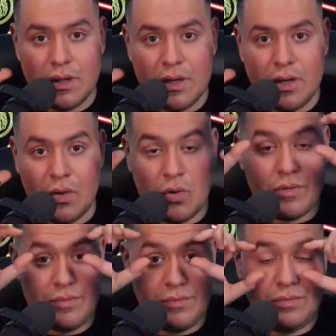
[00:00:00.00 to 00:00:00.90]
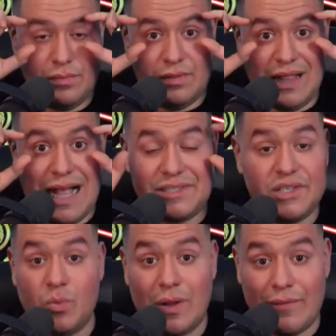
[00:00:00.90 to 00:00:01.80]
or
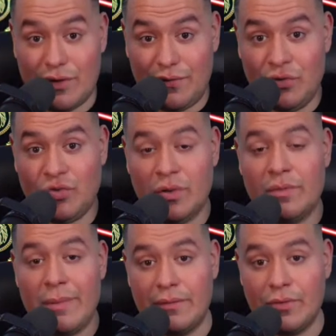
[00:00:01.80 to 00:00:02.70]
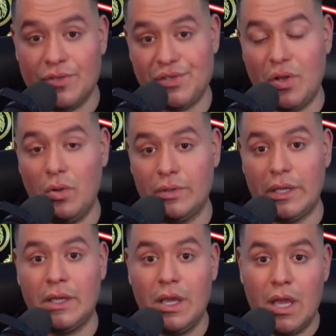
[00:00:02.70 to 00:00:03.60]
glasses, whatever the future of the metaverse is
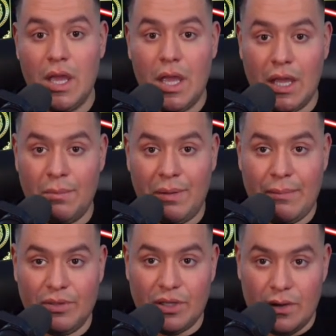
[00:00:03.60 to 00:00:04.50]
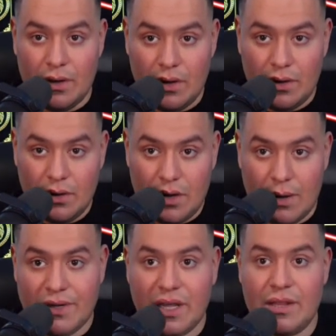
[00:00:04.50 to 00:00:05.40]
holding, and be able to
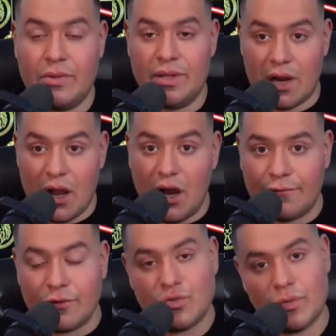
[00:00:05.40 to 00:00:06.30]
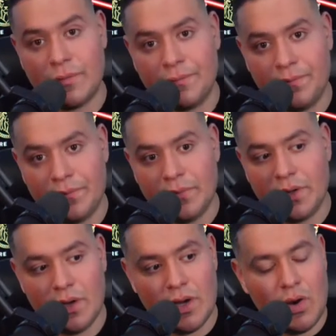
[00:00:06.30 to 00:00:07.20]
come together in a conference room
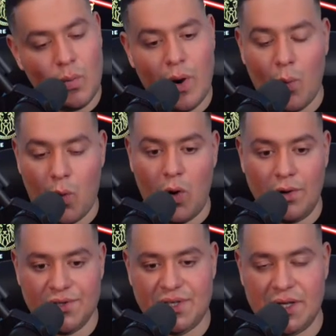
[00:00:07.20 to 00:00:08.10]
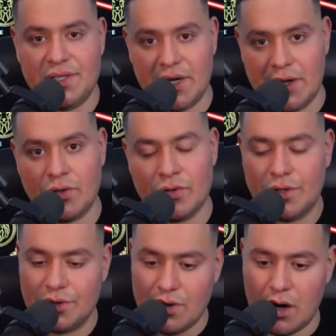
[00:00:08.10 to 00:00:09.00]
where we're all sitting together
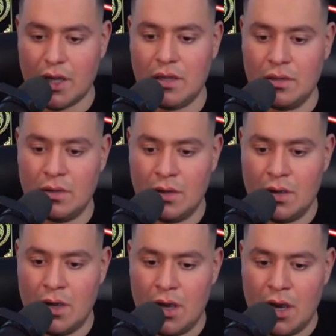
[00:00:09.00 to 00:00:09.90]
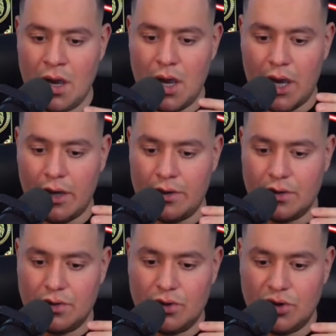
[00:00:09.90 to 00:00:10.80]
talking and
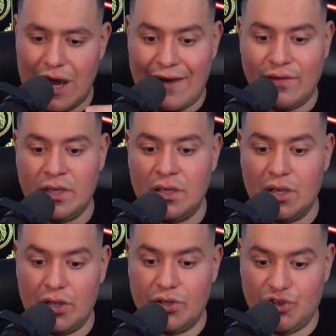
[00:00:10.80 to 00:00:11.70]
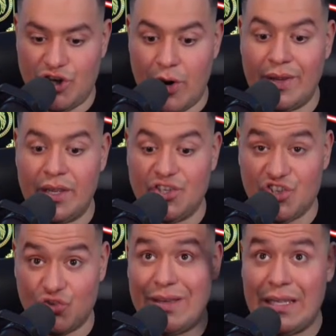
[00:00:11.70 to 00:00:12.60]
having sharing a
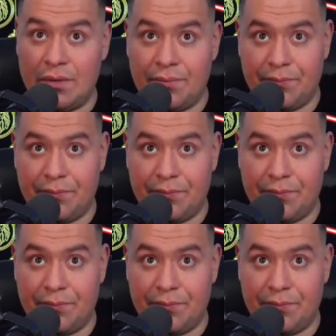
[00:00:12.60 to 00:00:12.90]
screen